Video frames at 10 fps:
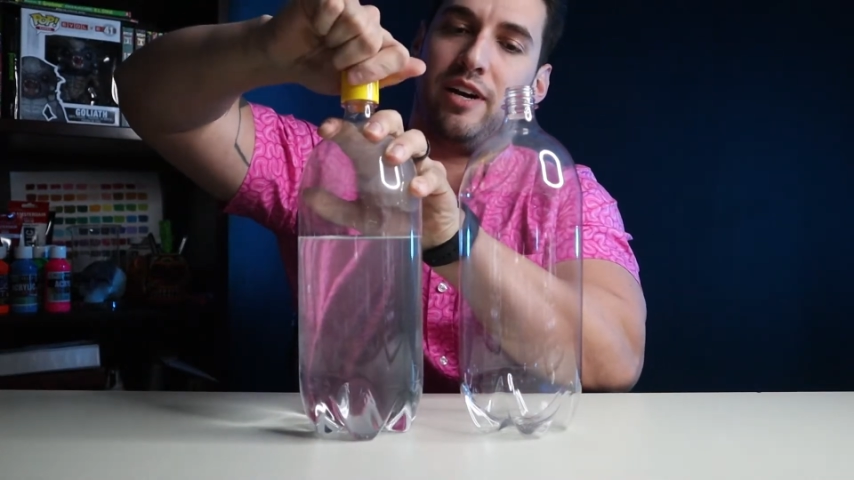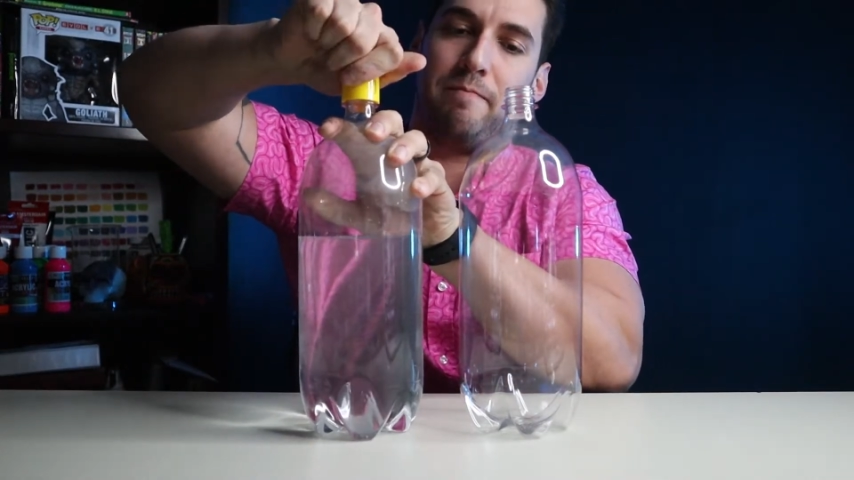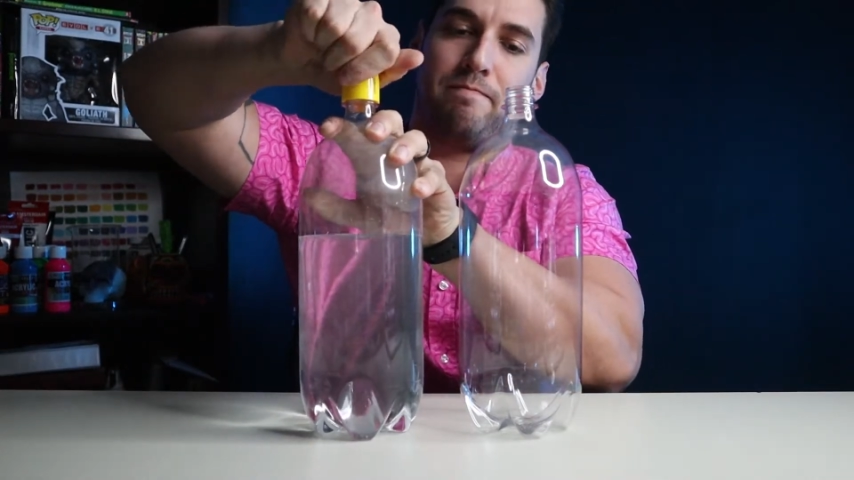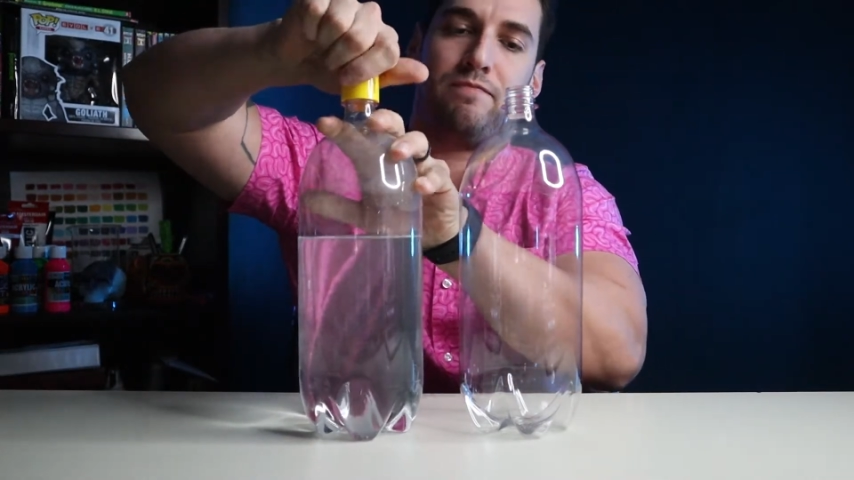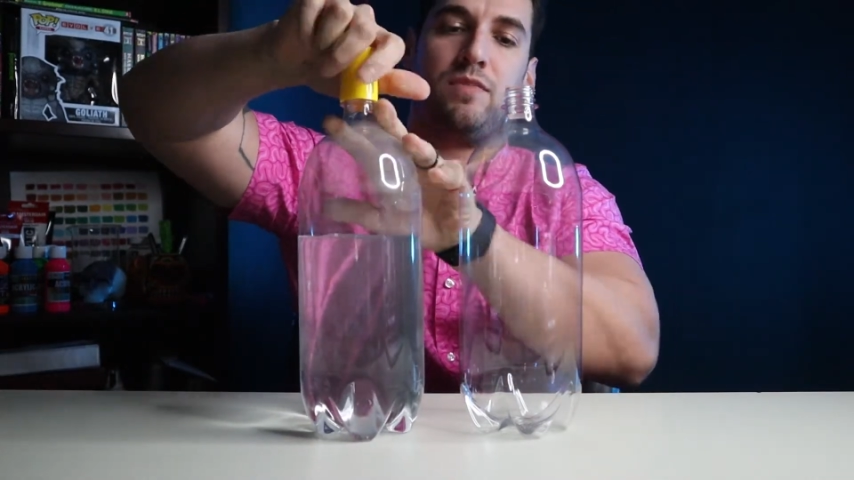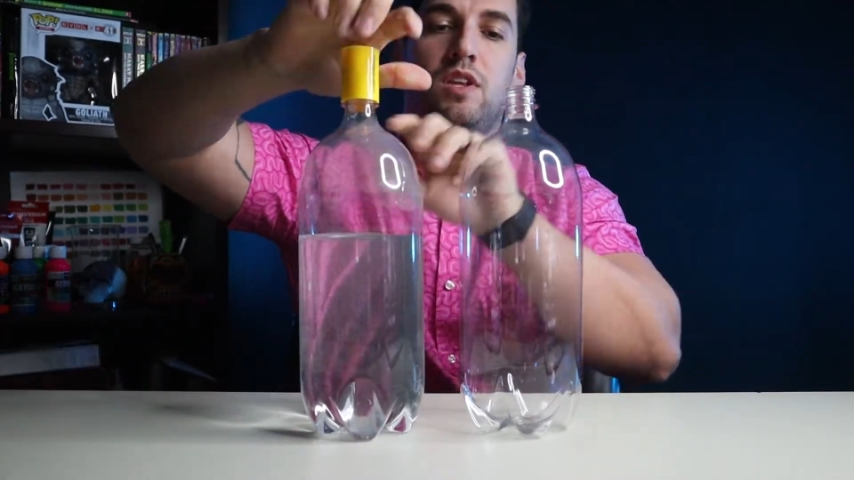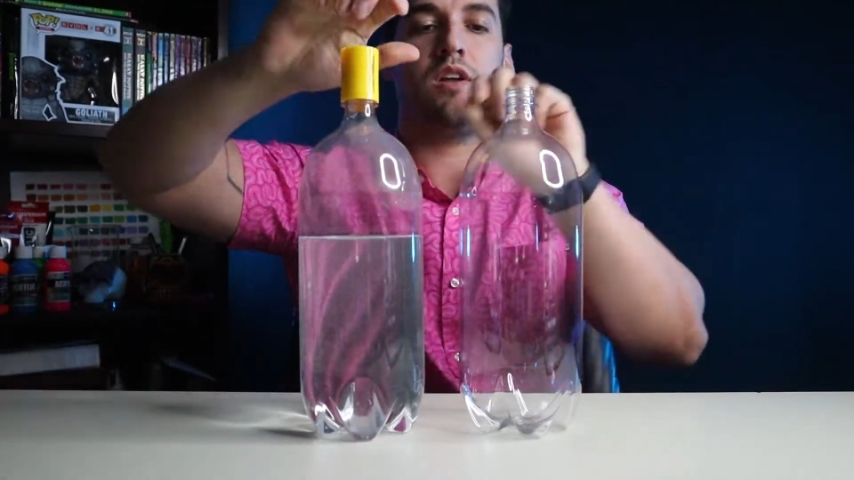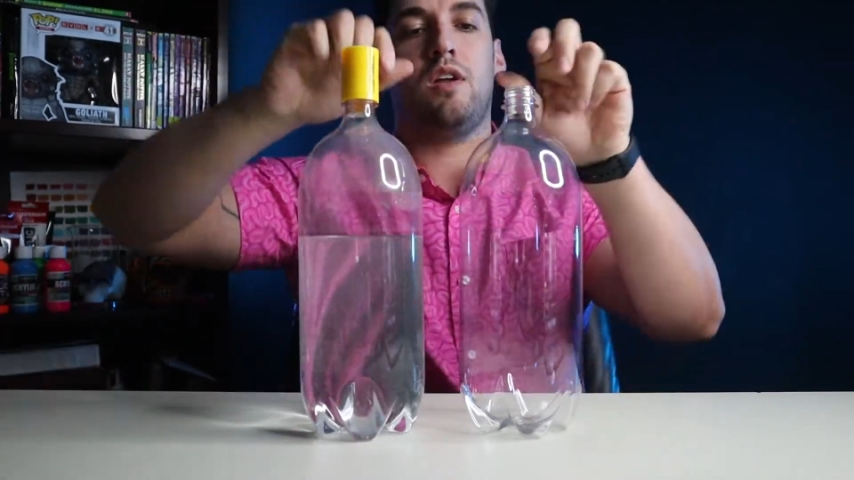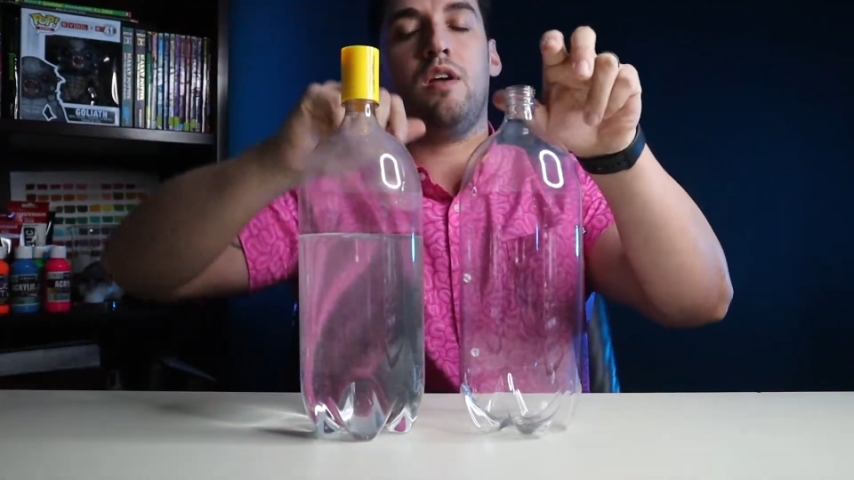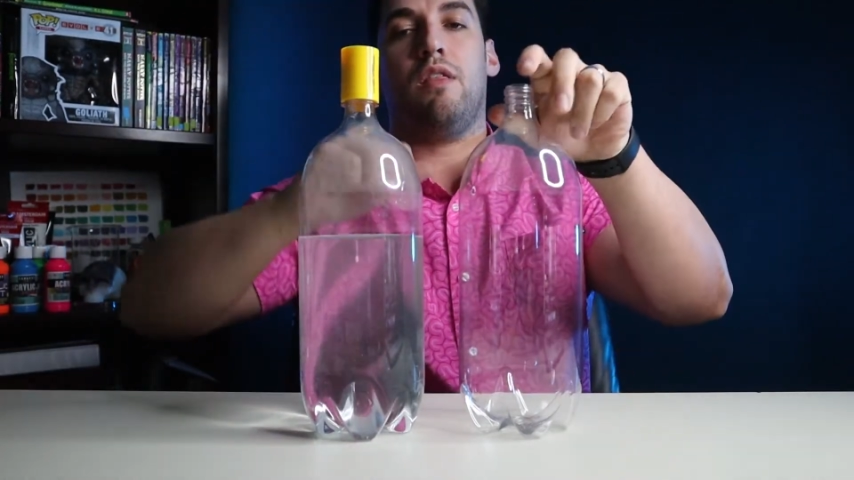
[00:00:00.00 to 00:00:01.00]
up.
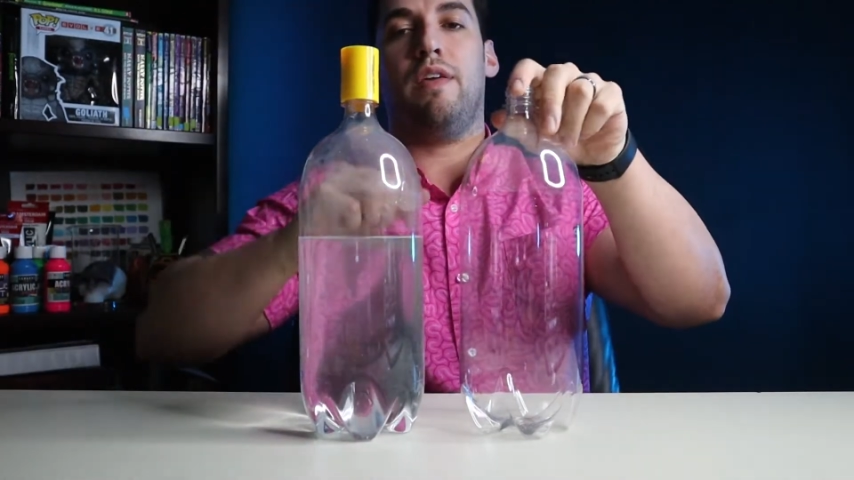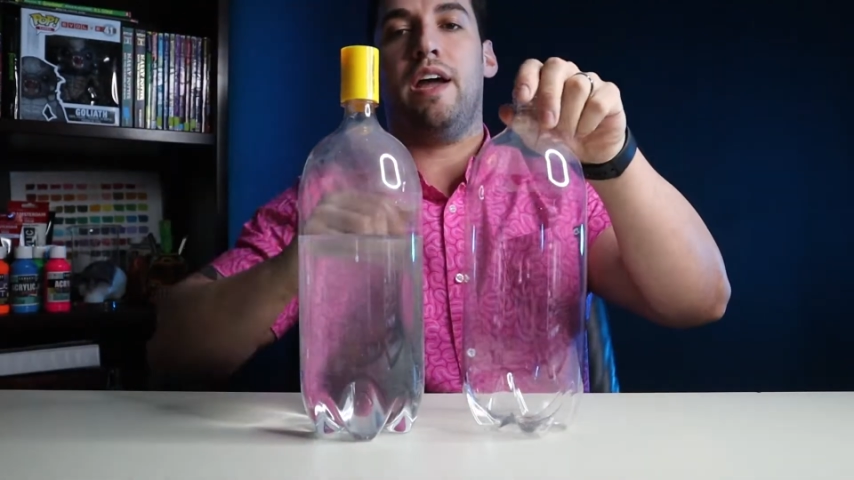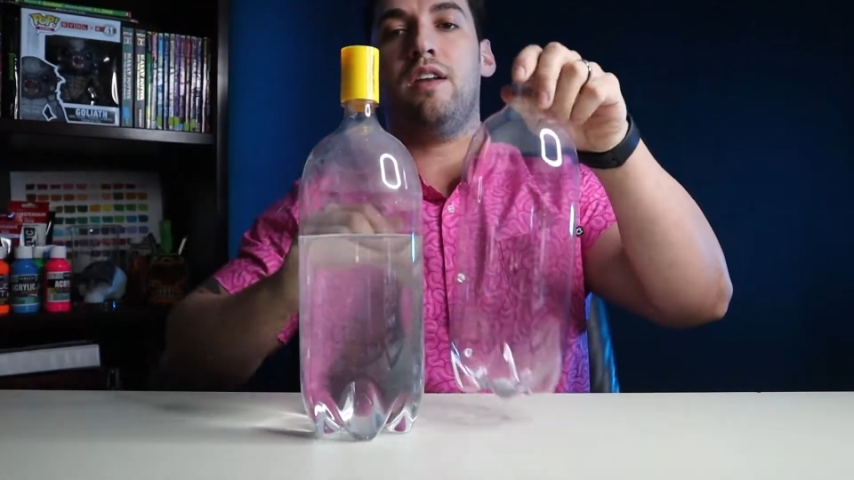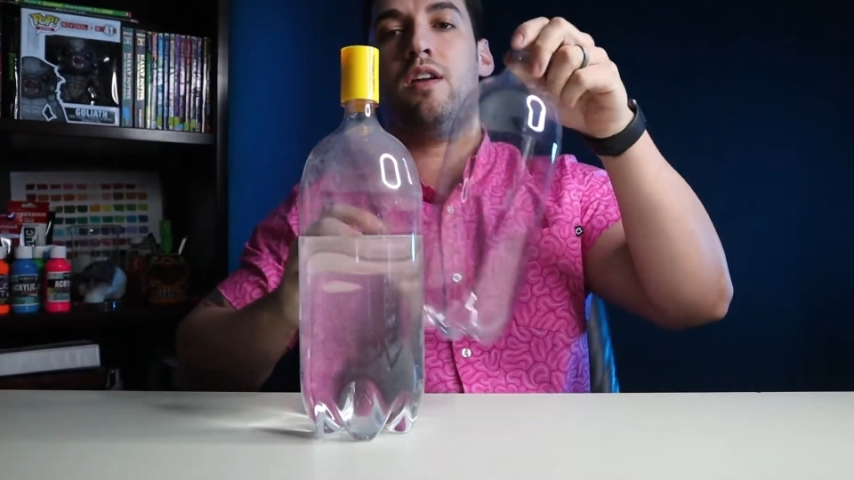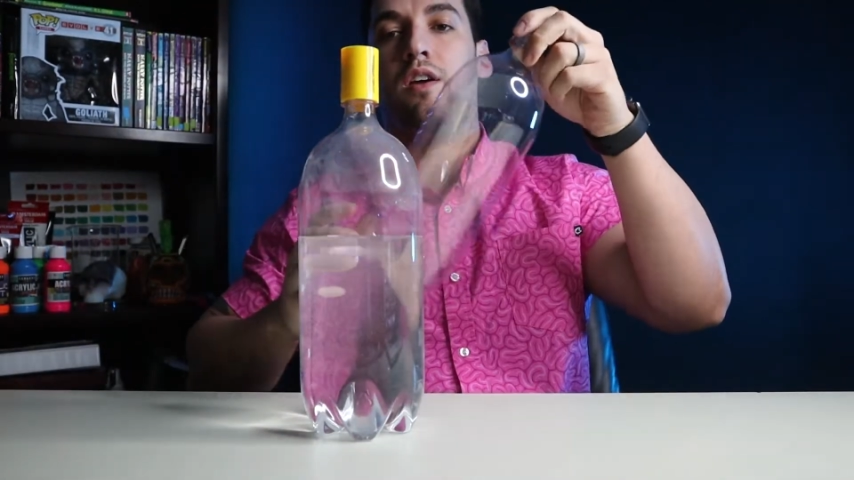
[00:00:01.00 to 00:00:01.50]
Then